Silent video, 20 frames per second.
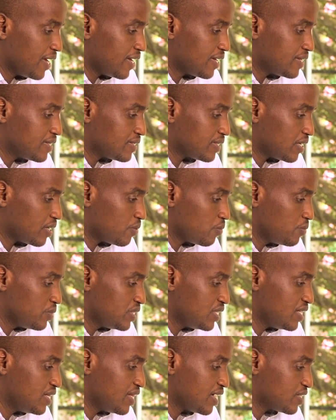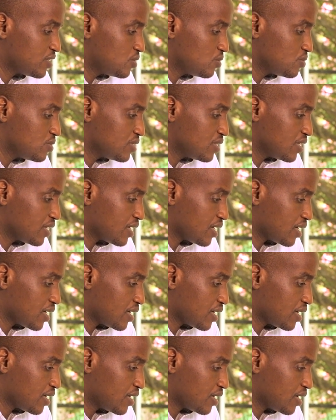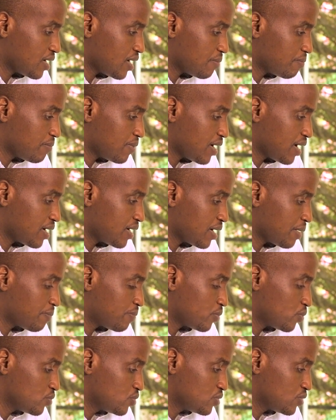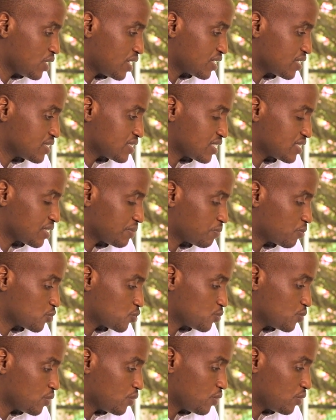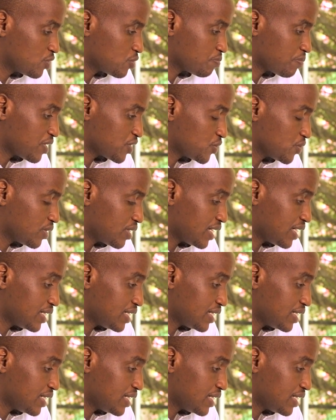And we did that using an approach, a research approach we call spatial